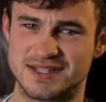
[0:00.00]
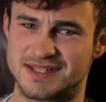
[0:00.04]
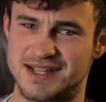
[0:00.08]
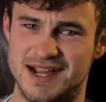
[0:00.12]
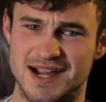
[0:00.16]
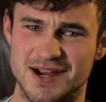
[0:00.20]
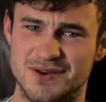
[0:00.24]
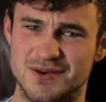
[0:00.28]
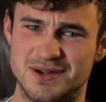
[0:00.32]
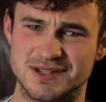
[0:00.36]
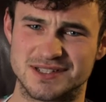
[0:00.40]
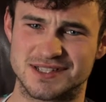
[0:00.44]

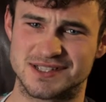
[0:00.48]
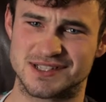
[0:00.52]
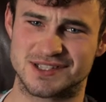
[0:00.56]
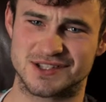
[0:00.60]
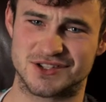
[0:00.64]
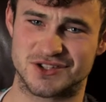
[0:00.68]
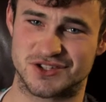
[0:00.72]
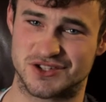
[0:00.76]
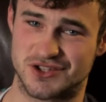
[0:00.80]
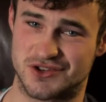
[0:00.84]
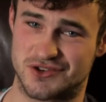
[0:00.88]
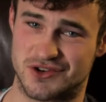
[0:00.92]
Dark wasn't
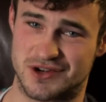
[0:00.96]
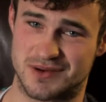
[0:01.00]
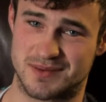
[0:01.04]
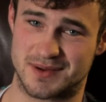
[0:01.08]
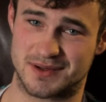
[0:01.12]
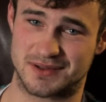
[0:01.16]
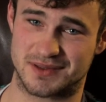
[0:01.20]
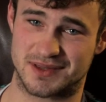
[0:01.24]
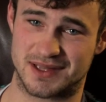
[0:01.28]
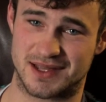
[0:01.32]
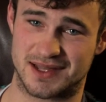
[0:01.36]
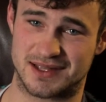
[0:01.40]
so sure
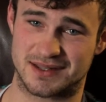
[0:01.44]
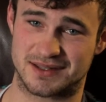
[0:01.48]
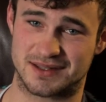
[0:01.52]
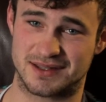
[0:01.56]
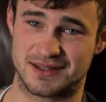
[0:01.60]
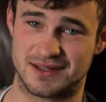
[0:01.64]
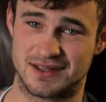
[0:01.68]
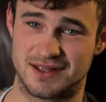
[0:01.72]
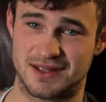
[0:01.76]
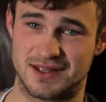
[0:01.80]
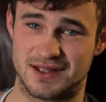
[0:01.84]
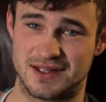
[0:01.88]
about that,
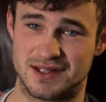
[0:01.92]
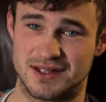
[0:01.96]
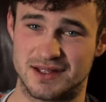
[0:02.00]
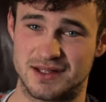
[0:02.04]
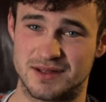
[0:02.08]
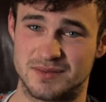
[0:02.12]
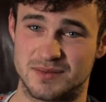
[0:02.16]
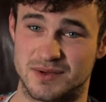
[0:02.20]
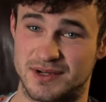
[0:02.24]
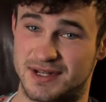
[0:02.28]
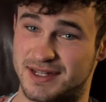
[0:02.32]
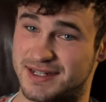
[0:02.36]

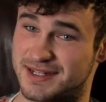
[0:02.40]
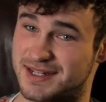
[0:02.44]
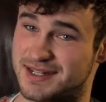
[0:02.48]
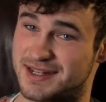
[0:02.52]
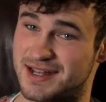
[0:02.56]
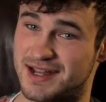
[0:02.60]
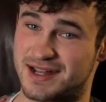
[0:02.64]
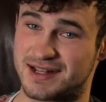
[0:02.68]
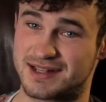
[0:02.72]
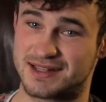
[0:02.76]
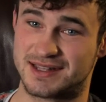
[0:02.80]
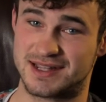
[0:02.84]
but he did
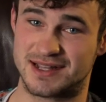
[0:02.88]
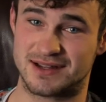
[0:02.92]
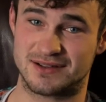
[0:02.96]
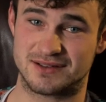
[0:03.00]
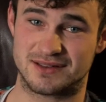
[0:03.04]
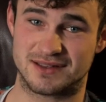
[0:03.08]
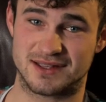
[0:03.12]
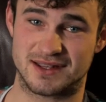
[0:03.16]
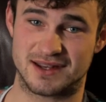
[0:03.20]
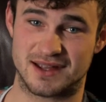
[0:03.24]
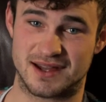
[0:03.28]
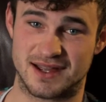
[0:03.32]
not
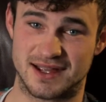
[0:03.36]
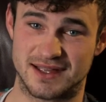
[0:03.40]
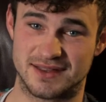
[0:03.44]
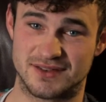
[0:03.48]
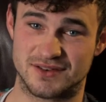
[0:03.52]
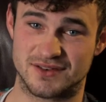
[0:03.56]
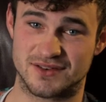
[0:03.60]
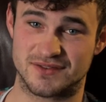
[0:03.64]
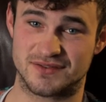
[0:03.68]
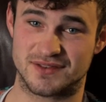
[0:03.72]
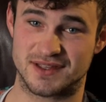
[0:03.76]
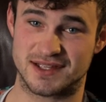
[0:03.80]
doubt that
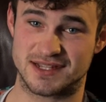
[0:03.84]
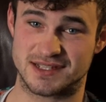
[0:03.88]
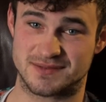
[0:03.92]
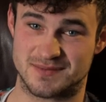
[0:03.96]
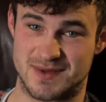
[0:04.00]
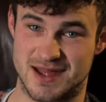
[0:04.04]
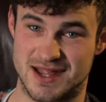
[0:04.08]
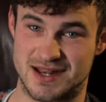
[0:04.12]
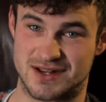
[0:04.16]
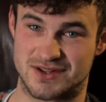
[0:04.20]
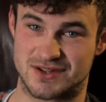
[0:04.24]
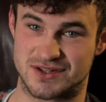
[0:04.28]
either of these
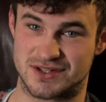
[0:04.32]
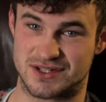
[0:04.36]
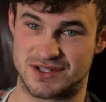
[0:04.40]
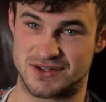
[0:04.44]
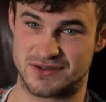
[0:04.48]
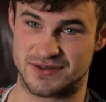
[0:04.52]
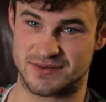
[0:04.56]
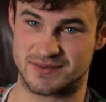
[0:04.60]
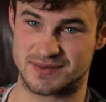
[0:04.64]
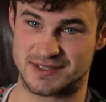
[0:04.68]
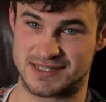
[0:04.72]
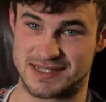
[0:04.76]
men could
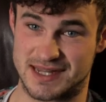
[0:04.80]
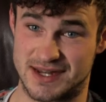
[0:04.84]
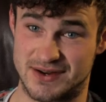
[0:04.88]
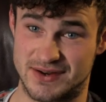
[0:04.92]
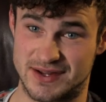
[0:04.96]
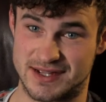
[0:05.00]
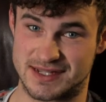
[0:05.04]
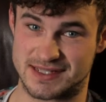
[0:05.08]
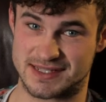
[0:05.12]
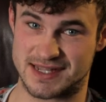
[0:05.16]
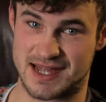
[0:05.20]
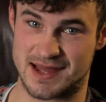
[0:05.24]
do him
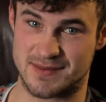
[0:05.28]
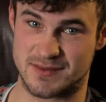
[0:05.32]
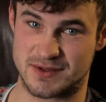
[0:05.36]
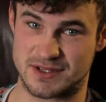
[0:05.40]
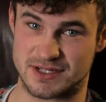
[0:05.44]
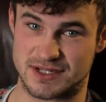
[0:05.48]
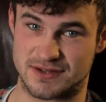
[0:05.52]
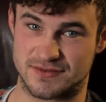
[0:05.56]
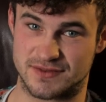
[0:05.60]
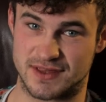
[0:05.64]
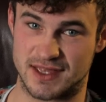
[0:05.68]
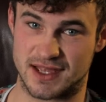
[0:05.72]
serious
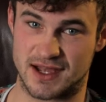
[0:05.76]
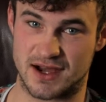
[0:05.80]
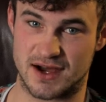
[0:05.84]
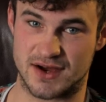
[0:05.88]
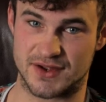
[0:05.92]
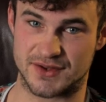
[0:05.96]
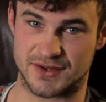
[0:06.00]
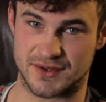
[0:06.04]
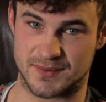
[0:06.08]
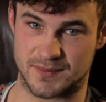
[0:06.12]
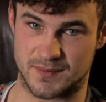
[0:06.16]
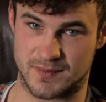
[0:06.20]
damage if they
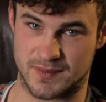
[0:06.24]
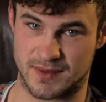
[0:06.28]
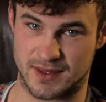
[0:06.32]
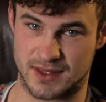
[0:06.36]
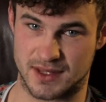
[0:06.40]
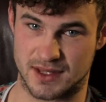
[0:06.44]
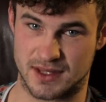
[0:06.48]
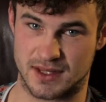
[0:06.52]
caught him.